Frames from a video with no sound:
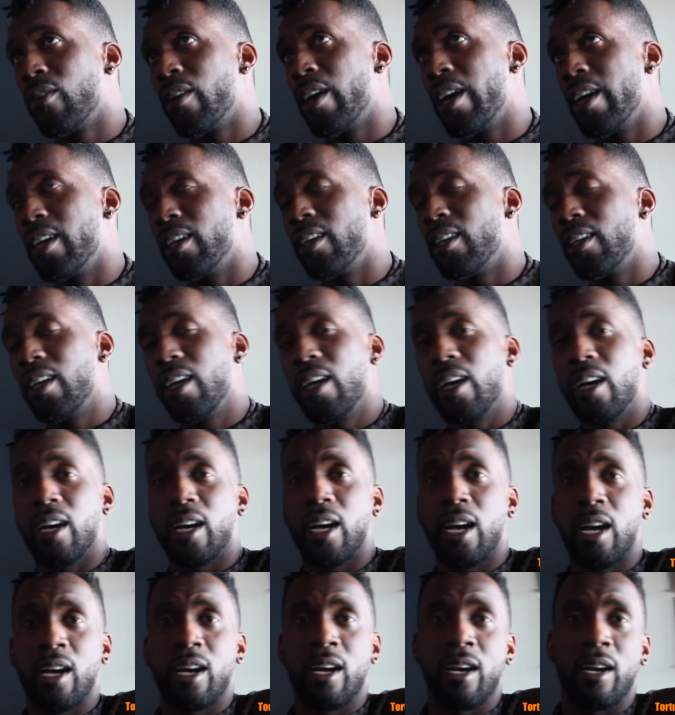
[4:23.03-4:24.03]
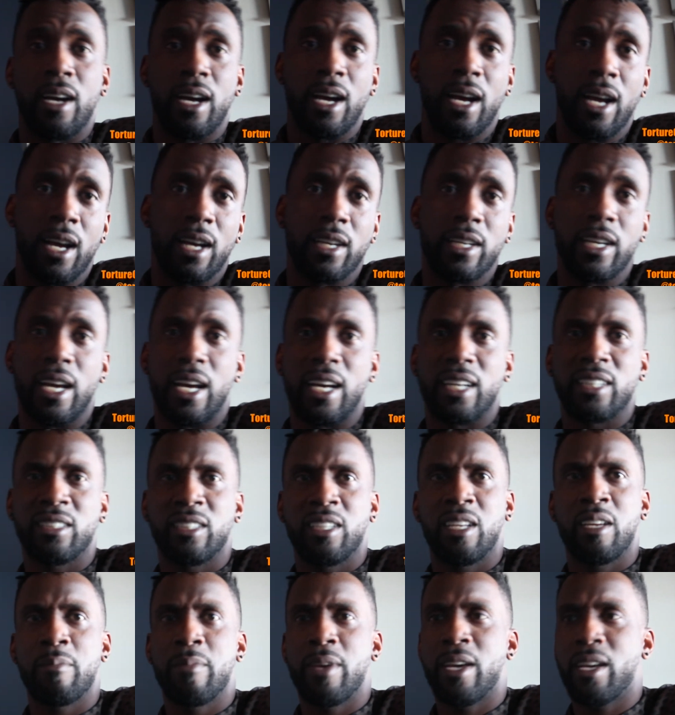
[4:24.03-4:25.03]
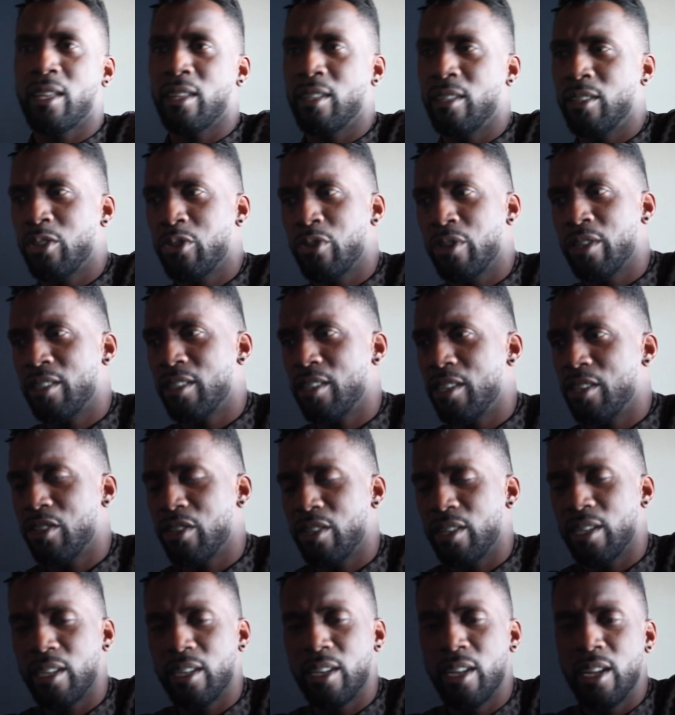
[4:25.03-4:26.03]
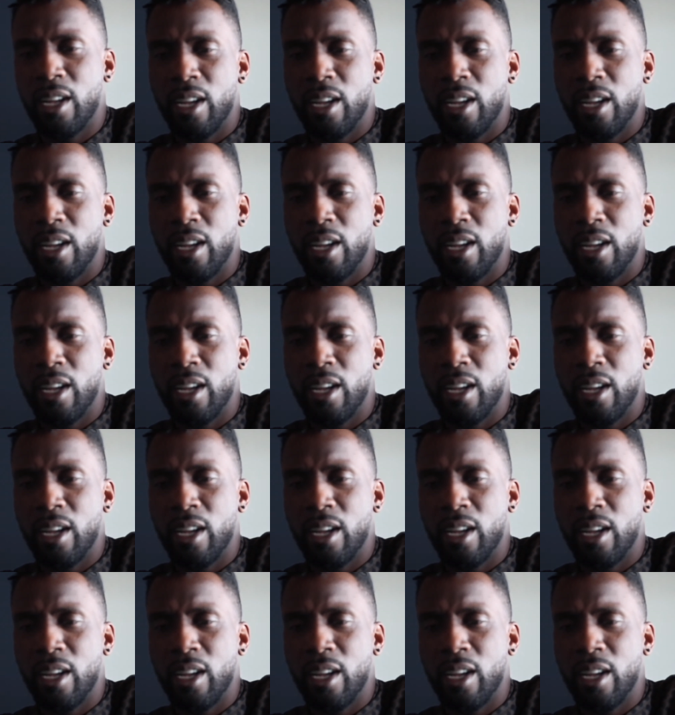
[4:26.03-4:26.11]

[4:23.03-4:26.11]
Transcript: Right, yeah. Yeah, I see him making the transition.